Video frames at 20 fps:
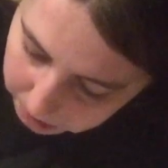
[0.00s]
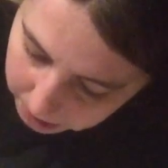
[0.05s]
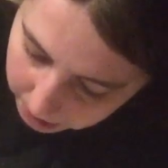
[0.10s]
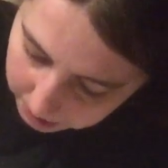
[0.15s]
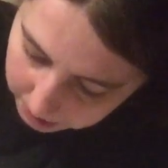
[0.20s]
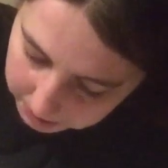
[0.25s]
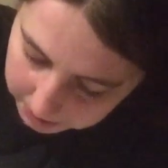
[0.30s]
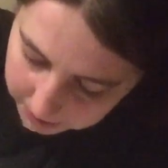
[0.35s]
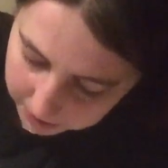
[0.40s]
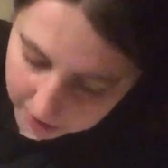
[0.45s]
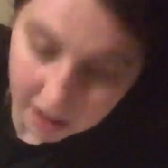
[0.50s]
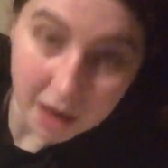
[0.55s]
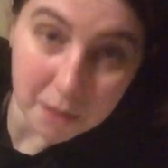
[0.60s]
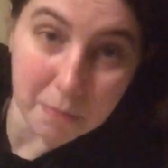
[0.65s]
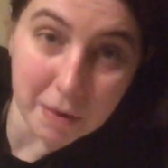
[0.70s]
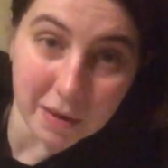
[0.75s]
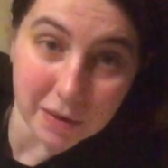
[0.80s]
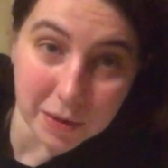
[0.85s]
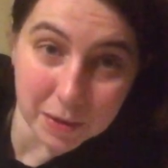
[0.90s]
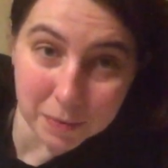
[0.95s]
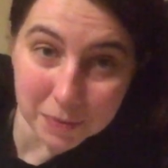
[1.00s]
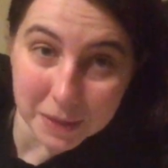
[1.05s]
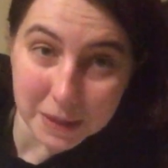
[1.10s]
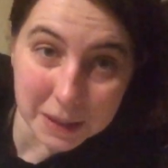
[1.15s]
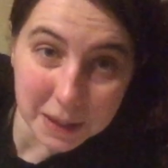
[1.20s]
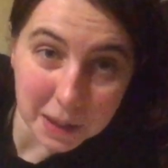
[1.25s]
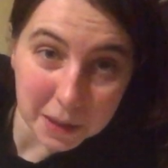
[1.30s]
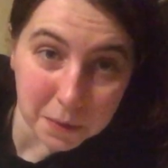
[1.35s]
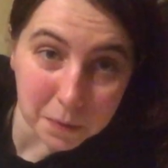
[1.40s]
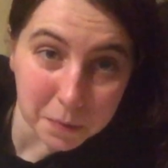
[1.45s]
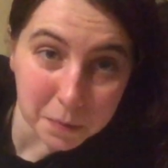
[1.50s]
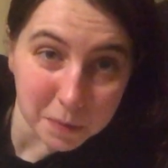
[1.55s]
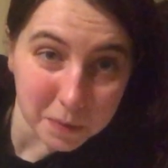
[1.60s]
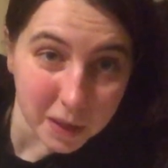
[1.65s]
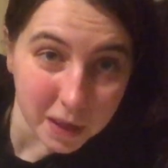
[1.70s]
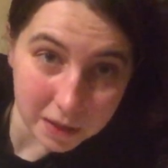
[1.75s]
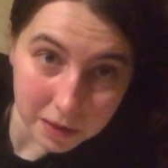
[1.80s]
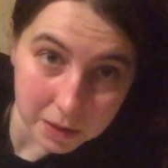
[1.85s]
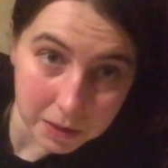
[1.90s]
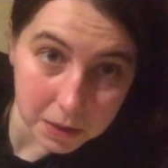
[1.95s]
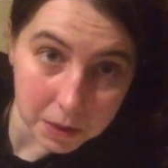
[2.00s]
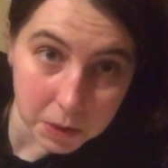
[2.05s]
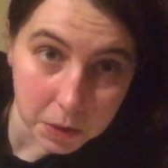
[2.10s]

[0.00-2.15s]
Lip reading: chatter about himself and his